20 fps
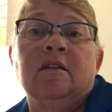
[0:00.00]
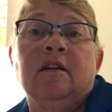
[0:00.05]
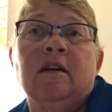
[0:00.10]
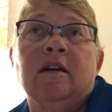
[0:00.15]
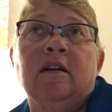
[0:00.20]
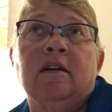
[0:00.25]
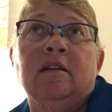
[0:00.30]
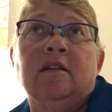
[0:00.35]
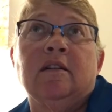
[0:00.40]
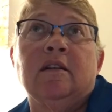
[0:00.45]

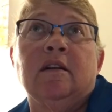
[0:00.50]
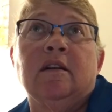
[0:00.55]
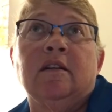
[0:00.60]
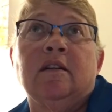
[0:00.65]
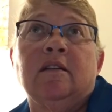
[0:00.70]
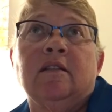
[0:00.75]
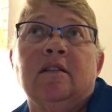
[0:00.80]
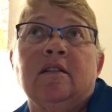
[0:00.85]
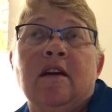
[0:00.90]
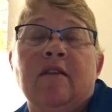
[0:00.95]
and I
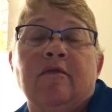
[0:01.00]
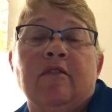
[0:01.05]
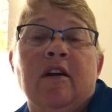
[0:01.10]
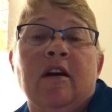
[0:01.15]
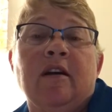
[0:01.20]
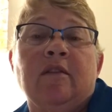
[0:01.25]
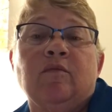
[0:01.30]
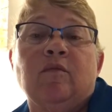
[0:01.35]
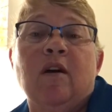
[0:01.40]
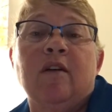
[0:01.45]
never
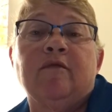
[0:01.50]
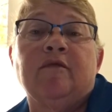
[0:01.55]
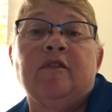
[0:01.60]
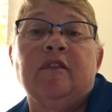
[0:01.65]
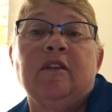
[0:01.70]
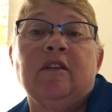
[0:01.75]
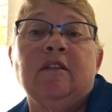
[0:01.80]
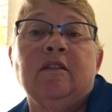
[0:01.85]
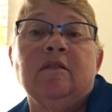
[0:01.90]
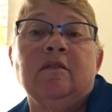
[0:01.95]
had wet
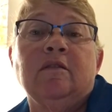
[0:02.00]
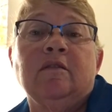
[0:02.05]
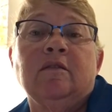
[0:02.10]
feet.